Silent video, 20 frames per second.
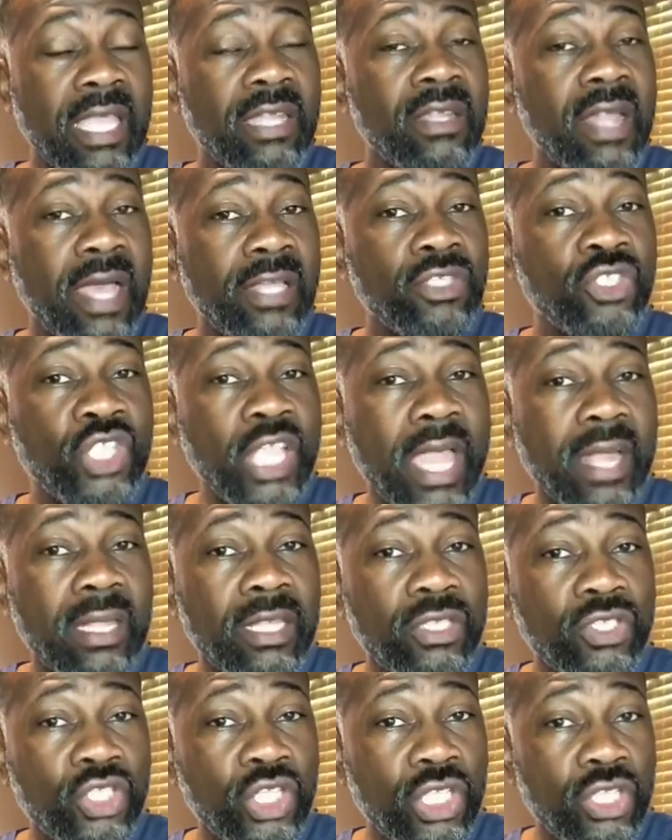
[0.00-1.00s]
and not
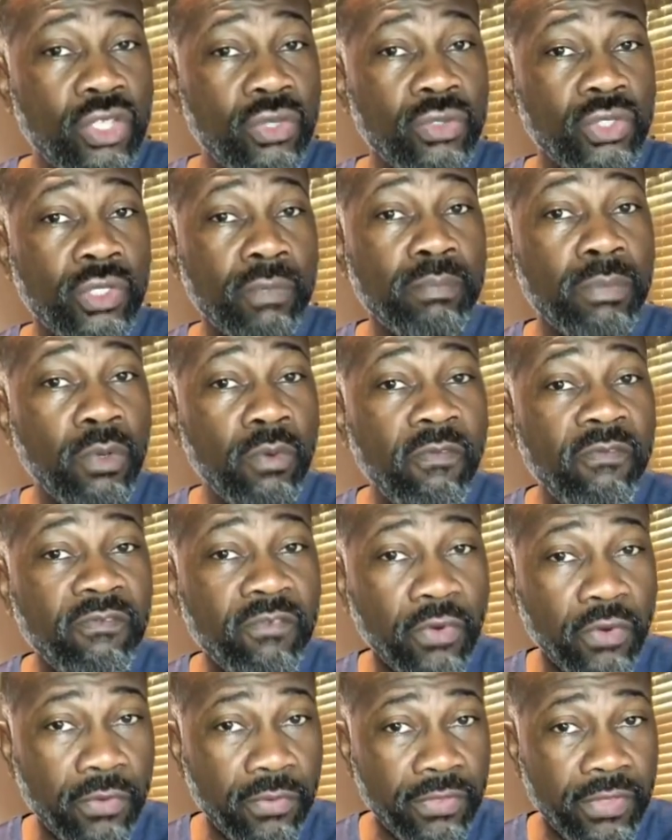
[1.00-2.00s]
challenging you to move
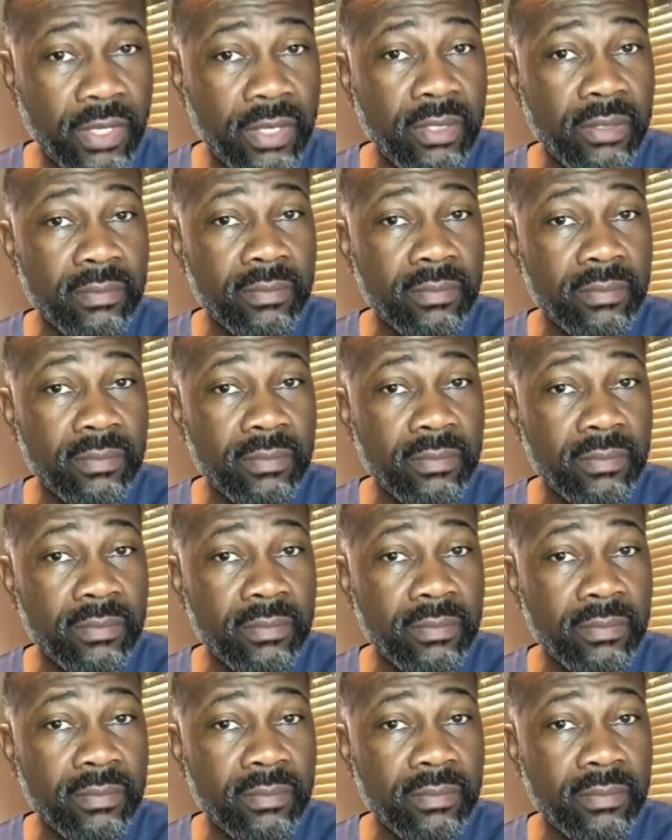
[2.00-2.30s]
further?